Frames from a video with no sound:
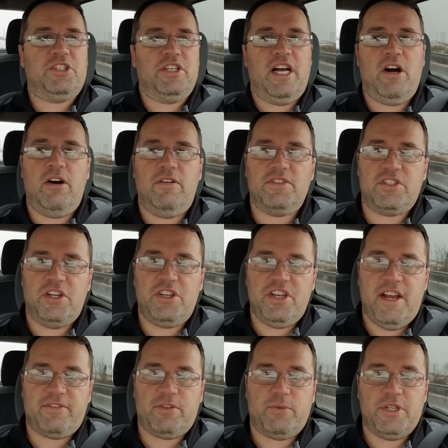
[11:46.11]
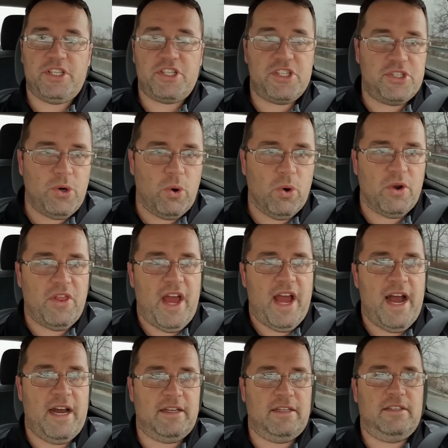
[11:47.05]
Now all of a sudden you have to restore
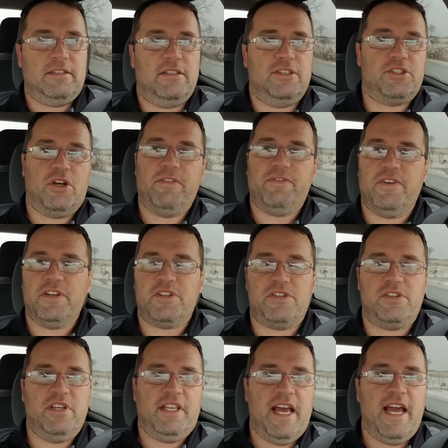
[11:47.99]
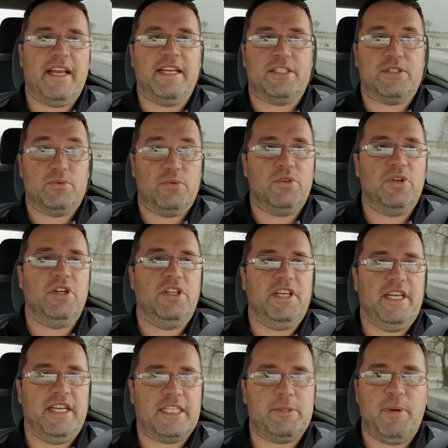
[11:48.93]
that surface, and that gets
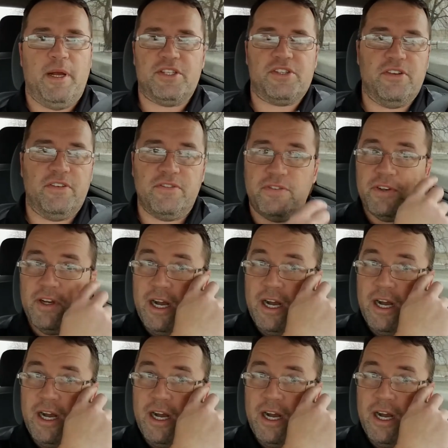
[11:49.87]
really expensive.